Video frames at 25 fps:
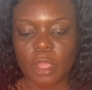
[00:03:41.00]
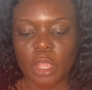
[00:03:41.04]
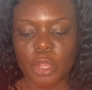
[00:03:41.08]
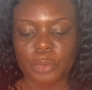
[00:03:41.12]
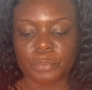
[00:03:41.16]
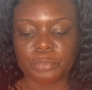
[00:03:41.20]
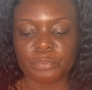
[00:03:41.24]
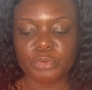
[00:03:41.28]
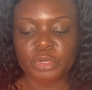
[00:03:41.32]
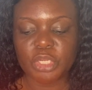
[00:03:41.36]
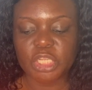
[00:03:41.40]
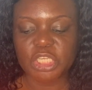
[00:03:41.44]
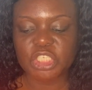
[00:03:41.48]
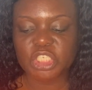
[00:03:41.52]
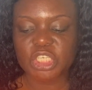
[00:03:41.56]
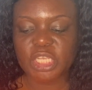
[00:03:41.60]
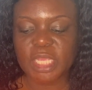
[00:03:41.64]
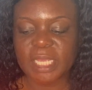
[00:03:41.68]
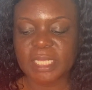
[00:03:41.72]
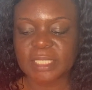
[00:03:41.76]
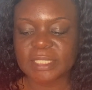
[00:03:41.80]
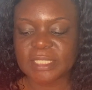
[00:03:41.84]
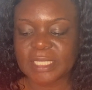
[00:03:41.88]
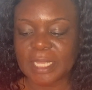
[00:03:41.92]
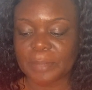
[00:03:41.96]
Breach
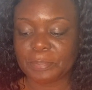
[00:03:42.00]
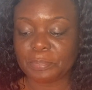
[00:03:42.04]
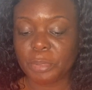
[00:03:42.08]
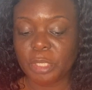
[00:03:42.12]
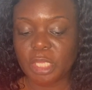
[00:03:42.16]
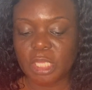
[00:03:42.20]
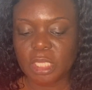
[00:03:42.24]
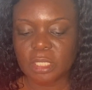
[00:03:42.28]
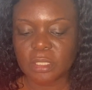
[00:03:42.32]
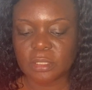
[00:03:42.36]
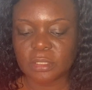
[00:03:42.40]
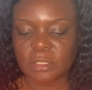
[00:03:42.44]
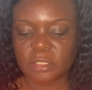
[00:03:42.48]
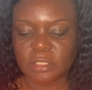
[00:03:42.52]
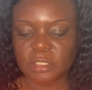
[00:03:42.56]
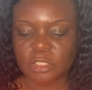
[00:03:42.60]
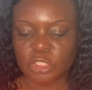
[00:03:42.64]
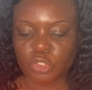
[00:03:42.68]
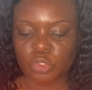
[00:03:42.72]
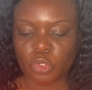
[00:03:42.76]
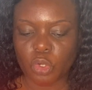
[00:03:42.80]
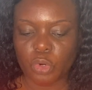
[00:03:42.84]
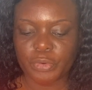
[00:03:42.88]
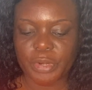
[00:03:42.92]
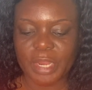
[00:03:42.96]
case appealed,
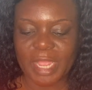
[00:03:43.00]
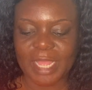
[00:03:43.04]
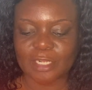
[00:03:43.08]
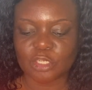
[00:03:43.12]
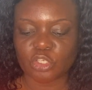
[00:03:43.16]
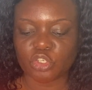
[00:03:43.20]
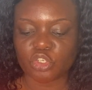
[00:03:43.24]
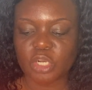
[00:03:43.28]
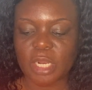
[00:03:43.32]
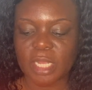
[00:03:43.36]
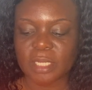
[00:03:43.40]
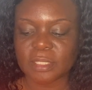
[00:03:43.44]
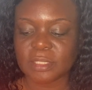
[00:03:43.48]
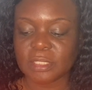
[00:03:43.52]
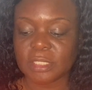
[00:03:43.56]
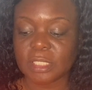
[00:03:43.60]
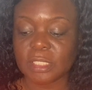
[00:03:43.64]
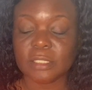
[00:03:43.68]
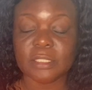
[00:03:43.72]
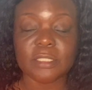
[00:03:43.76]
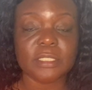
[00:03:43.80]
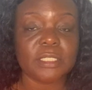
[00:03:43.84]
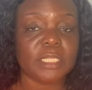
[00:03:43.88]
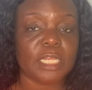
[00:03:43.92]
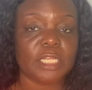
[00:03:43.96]
story attracts
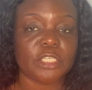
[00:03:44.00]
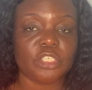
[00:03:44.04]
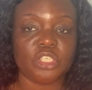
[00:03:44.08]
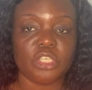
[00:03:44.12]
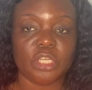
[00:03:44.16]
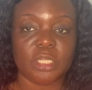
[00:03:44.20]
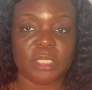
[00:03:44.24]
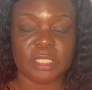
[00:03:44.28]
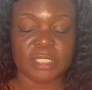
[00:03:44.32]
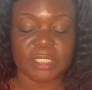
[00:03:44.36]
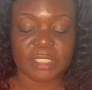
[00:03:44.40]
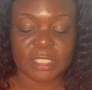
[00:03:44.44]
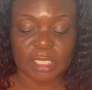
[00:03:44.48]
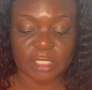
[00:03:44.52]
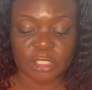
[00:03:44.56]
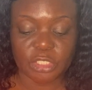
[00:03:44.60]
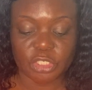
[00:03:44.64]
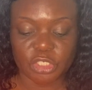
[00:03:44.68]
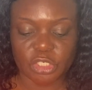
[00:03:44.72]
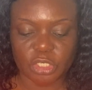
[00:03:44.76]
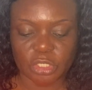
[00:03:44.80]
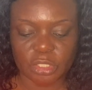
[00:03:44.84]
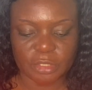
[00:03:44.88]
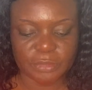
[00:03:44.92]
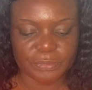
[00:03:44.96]
international
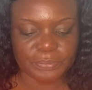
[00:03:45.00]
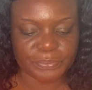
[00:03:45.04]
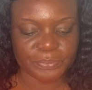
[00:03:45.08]
attention.